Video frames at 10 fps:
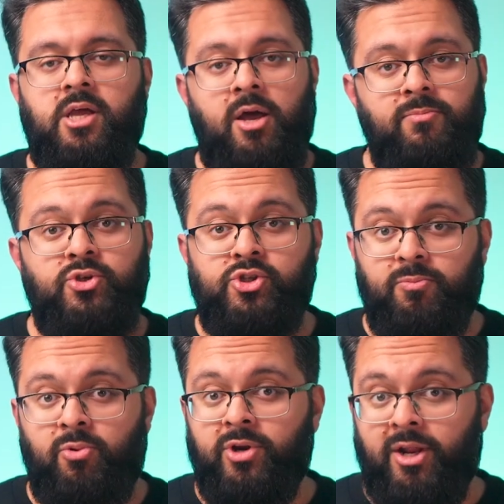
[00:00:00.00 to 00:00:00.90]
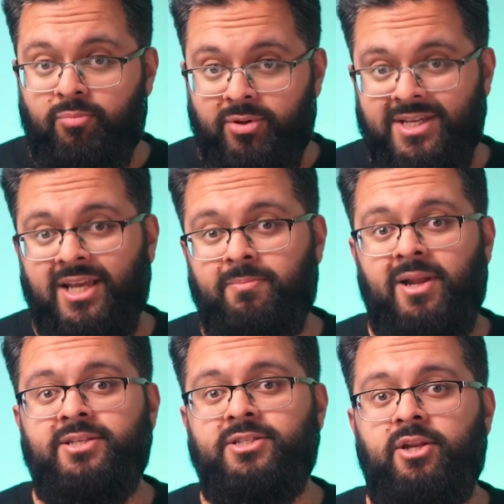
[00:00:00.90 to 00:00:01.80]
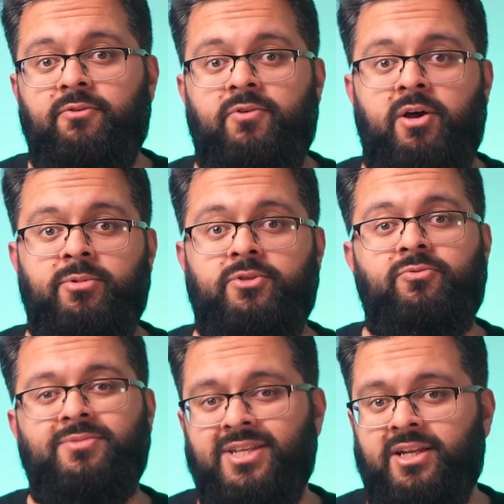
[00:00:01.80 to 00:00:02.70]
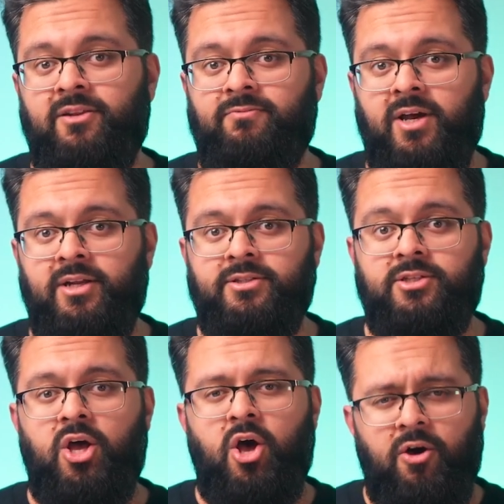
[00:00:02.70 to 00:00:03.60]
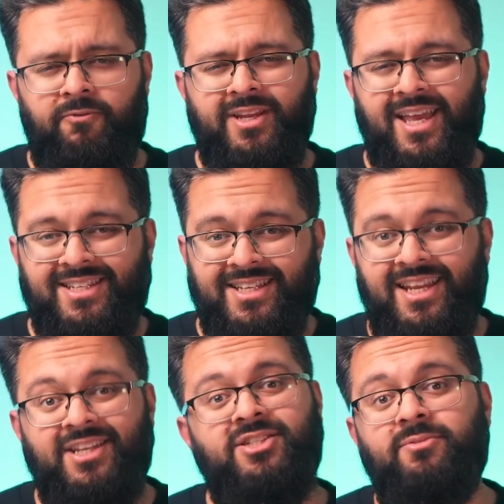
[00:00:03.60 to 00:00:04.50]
come to support and protect Palestinian farmers from settler violence, often getting lynched